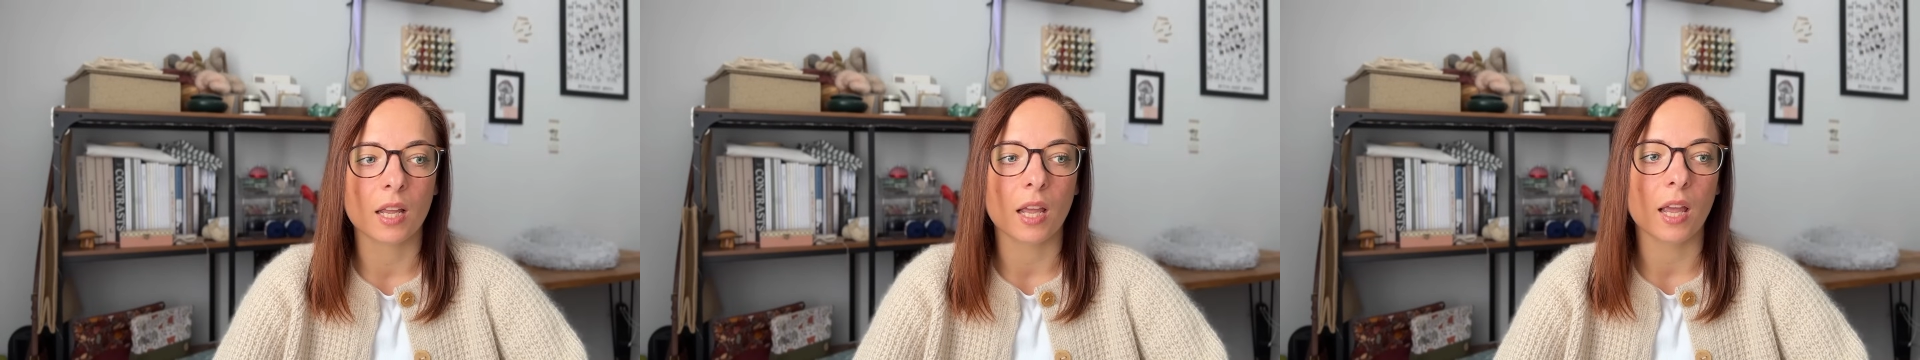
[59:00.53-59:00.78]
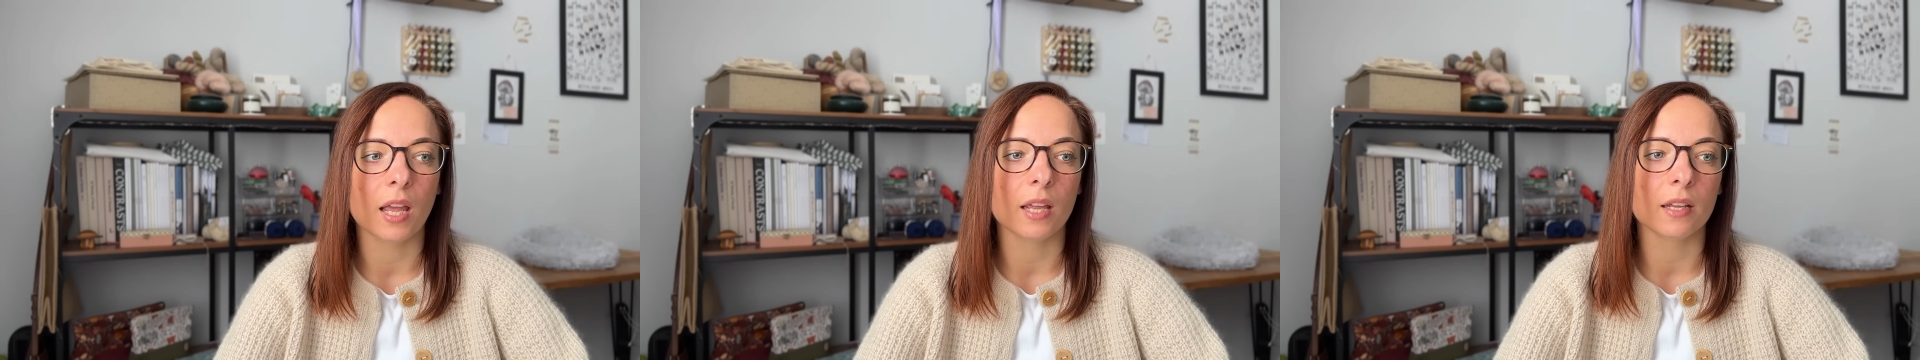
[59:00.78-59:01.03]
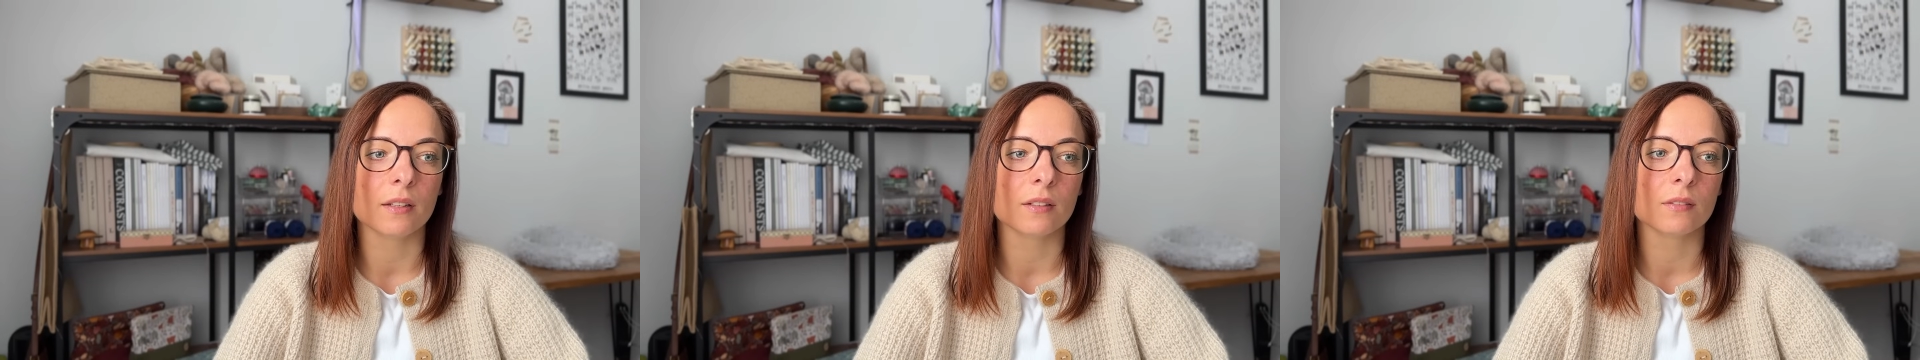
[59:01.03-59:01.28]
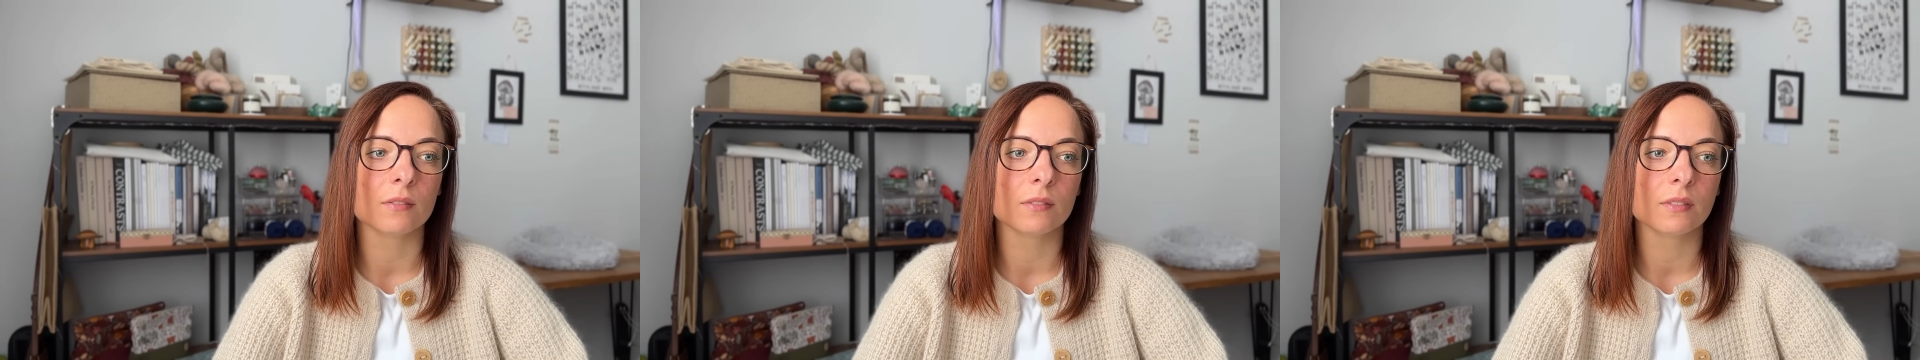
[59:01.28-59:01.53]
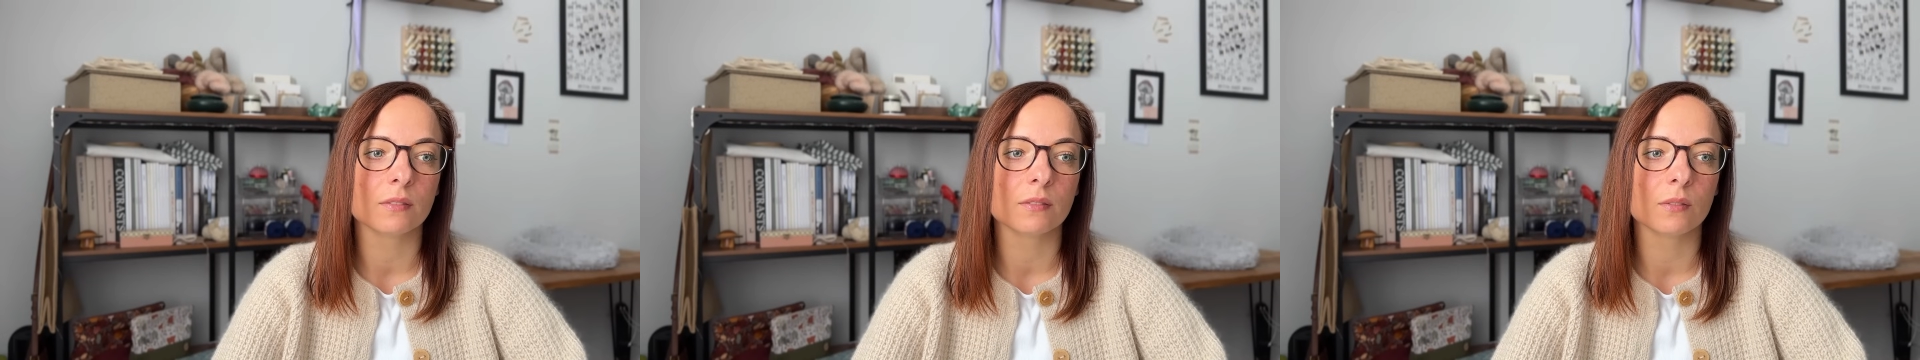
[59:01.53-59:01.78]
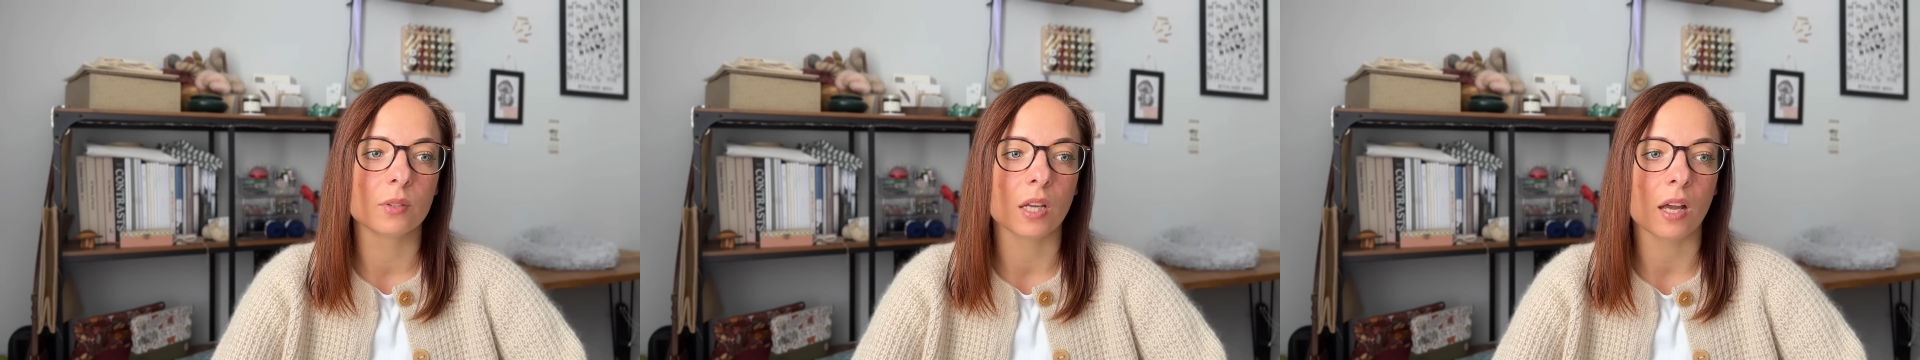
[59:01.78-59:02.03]
and
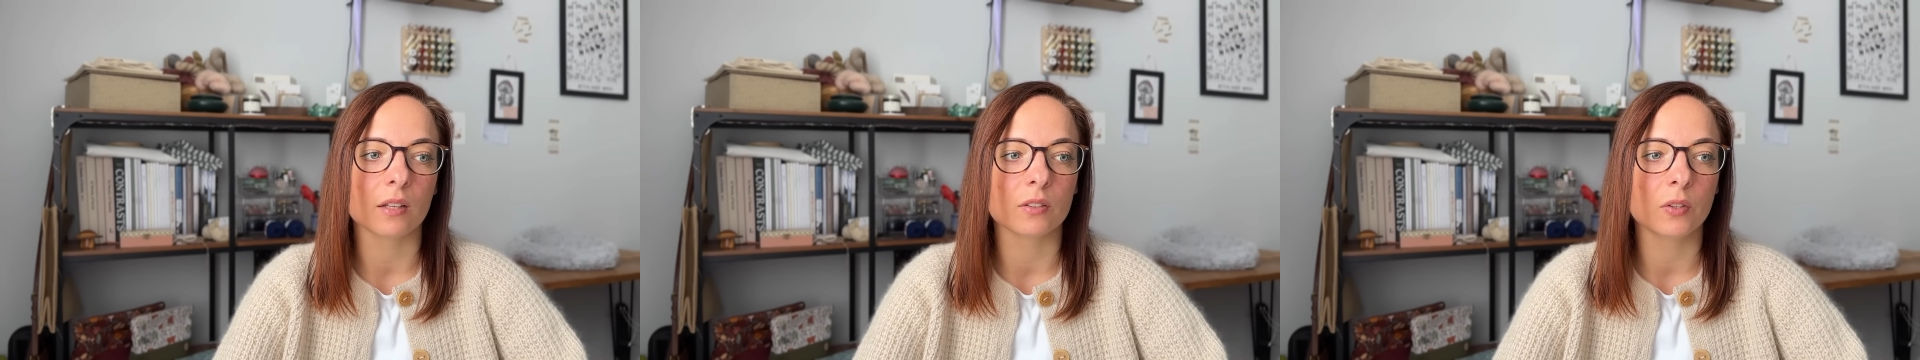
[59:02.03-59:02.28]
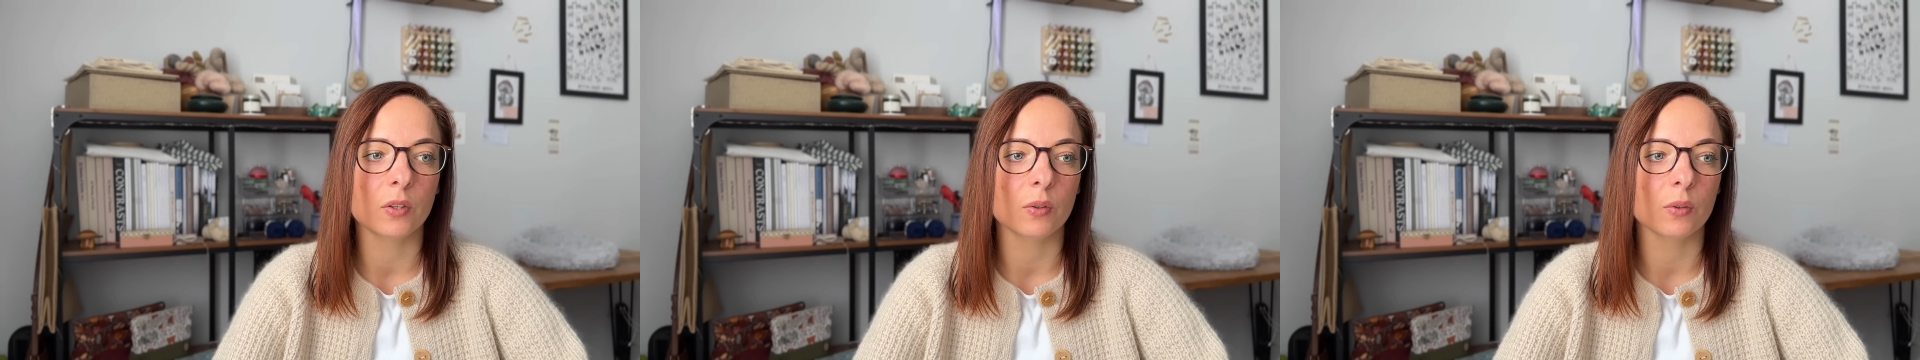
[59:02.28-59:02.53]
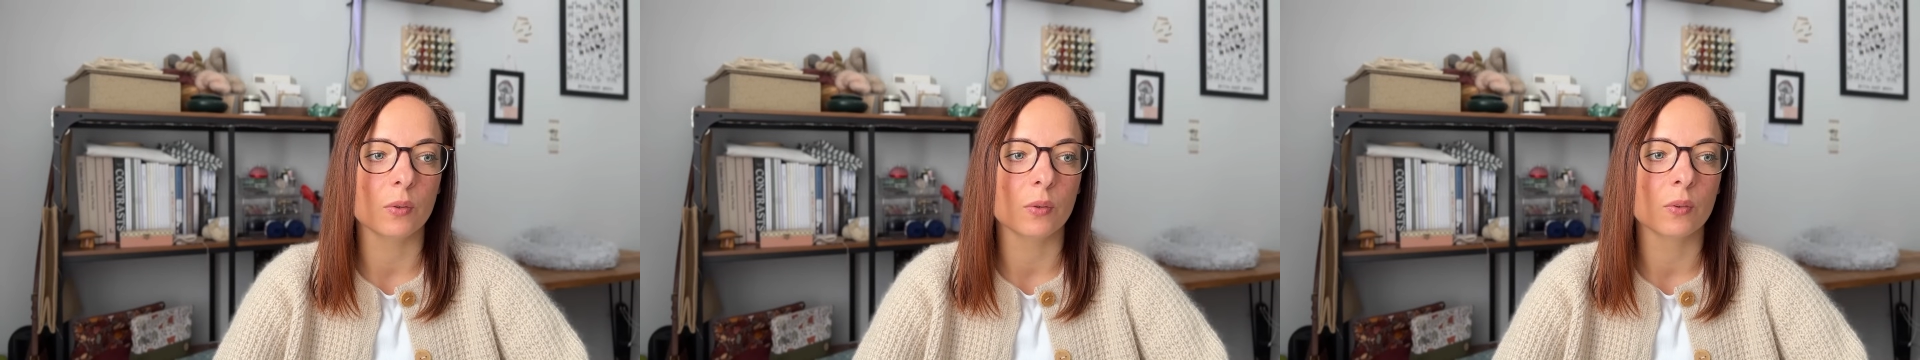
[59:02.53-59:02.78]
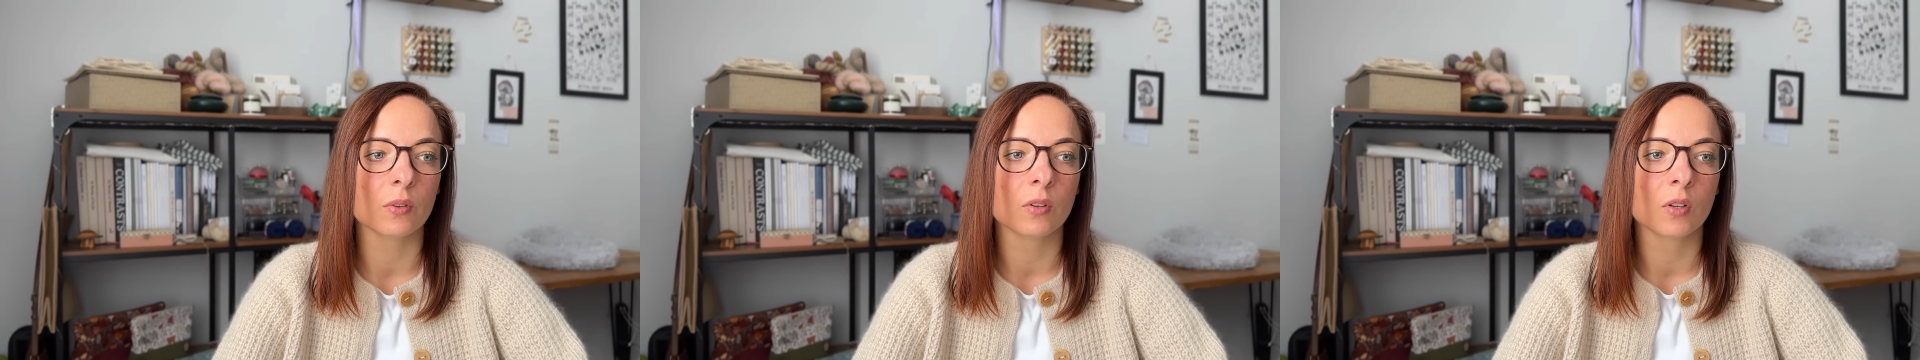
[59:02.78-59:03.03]
we had to